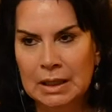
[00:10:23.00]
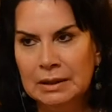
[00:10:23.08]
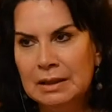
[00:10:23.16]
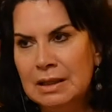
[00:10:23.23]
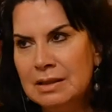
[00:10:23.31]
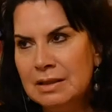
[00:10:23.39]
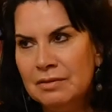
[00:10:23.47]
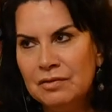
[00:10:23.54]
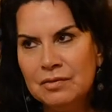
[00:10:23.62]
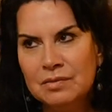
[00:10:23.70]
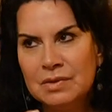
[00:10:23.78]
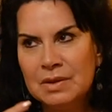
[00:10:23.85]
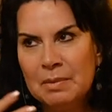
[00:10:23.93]
Let's
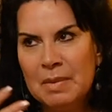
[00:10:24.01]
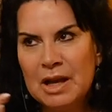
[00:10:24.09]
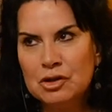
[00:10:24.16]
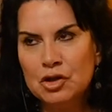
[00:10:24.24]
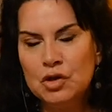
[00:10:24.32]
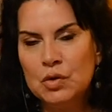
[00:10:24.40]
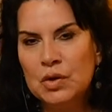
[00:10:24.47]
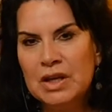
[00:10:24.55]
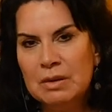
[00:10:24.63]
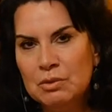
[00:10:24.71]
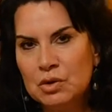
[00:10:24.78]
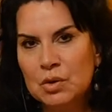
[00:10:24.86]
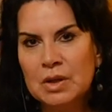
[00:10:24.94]
imagine you
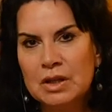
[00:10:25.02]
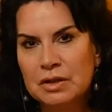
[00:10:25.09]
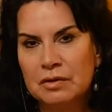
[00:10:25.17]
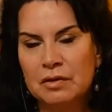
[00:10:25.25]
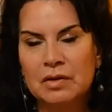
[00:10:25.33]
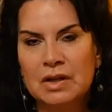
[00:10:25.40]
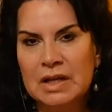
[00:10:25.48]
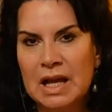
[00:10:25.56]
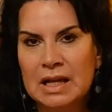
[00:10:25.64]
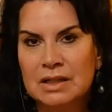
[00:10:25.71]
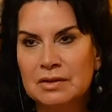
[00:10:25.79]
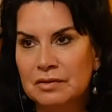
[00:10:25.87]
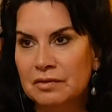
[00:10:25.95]
keep doing this for the
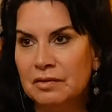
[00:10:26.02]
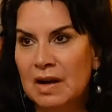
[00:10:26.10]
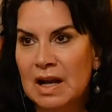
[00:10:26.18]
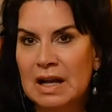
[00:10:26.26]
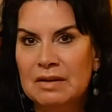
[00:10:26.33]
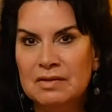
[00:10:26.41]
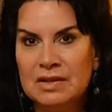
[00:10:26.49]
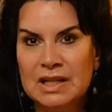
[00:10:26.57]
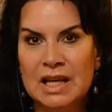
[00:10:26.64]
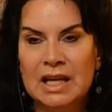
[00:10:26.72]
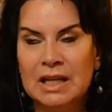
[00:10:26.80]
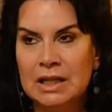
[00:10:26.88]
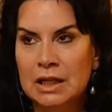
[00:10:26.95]
next 5,
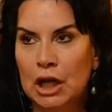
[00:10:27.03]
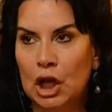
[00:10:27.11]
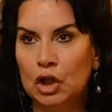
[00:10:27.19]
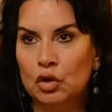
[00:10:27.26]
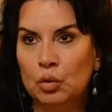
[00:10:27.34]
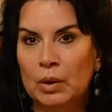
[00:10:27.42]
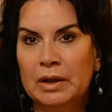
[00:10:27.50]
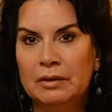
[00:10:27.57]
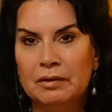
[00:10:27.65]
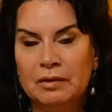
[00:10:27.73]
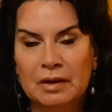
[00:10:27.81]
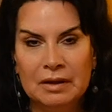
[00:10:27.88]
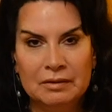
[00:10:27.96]
10,
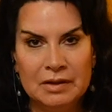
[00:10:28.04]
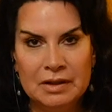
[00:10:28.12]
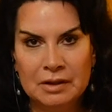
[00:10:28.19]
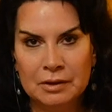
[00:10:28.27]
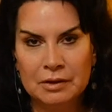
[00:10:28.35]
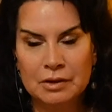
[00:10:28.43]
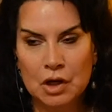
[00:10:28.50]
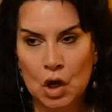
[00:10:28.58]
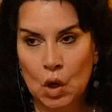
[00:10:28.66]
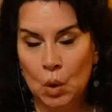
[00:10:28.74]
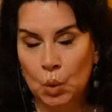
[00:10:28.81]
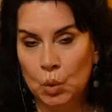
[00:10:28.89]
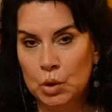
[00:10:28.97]
25 years.
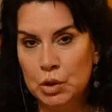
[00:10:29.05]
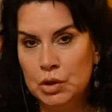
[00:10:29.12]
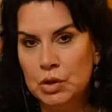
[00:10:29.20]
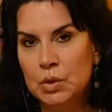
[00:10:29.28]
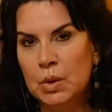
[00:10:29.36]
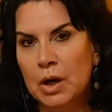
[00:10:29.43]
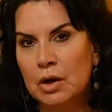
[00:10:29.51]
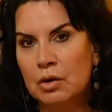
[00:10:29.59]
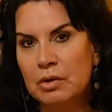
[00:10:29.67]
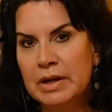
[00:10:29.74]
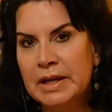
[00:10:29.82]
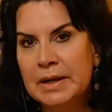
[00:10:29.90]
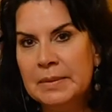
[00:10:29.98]
Would you
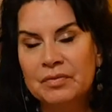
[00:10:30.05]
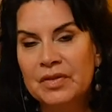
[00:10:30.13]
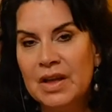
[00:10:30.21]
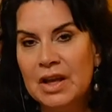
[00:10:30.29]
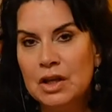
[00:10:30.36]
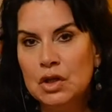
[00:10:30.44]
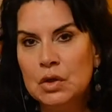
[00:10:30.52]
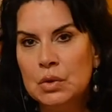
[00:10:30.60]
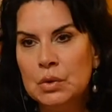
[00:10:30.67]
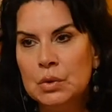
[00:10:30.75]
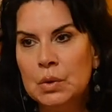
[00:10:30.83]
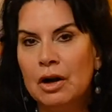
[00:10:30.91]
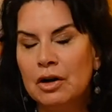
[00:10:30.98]
agree that
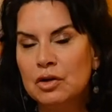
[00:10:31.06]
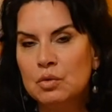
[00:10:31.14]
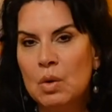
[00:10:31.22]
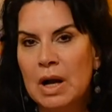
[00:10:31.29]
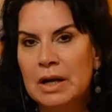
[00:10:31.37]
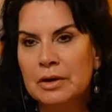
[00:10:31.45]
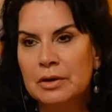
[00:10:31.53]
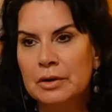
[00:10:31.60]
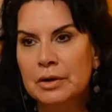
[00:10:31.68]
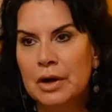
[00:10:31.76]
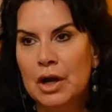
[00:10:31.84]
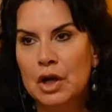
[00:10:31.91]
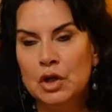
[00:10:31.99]
you hardwire
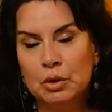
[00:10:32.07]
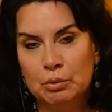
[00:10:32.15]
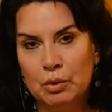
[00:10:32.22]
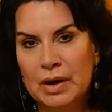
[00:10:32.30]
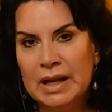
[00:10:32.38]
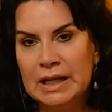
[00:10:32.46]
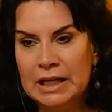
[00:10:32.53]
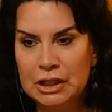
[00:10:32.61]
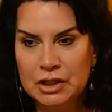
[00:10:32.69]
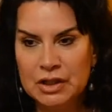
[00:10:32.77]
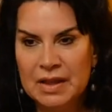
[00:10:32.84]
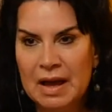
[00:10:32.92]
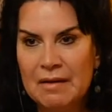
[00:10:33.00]
your brain
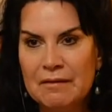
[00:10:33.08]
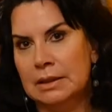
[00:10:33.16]
into that